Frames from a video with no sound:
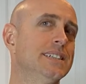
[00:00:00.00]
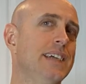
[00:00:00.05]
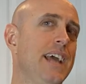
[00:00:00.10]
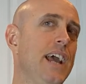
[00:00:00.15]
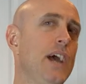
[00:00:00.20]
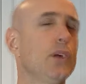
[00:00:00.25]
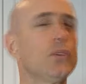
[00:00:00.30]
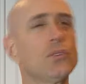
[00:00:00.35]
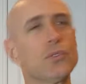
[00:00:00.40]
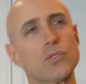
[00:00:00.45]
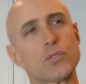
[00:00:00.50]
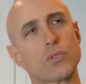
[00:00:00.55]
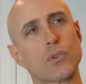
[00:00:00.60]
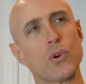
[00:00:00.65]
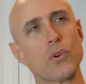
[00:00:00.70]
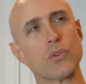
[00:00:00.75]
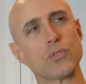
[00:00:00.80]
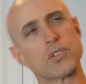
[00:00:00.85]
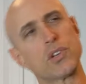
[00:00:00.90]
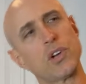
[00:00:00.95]
Elder
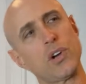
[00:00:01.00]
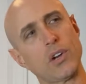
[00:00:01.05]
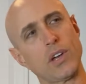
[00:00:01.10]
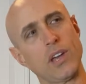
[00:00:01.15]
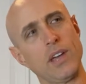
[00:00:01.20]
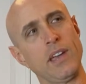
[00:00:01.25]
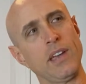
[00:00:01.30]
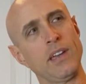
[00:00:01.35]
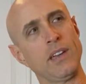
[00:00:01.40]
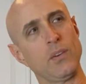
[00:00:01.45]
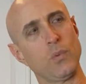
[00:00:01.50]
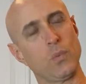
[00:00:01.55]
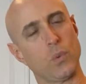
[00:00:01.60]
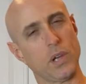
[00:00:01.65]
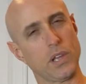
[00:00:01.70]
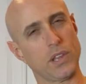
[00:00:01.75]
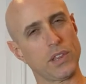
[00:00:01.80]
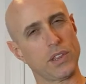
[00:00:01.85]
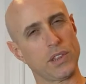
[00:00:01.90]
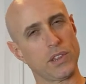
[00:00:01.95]
Scrolls cooking
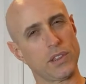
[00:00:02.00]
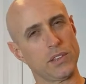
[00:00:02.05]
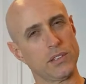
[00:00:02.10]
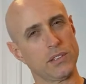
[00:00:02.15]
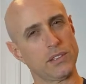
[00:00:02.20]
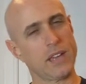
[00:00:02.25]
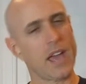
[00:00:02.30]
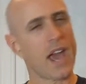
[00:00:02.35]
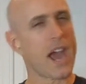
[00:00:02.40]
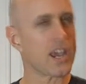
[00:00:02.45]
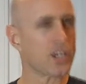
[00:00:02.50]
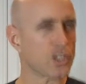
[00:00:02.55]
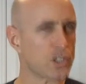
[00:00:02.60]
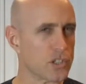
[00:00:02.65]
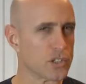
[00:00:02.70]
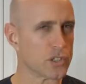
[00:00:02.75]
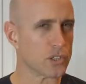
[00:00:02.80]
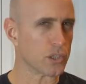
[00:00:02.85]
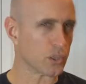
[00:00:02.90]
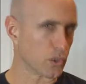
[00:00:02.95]
with
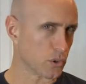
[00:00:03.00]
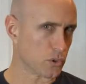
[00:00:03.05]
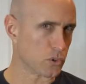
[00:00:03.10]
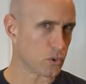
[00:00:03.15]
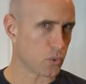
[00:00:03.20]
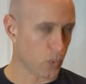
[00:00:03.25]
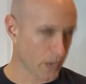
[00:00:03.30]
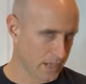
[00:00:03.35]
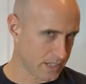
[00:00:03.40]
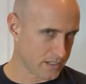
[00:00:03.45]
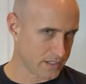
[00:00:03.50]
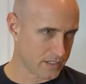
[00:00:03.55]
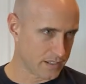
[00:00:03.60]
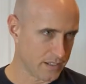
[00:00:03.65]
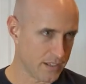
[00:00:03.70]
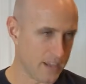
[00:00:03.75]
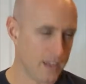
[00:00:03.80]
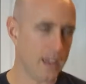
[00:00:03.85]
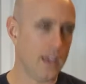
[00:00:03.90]
Kash's little twist.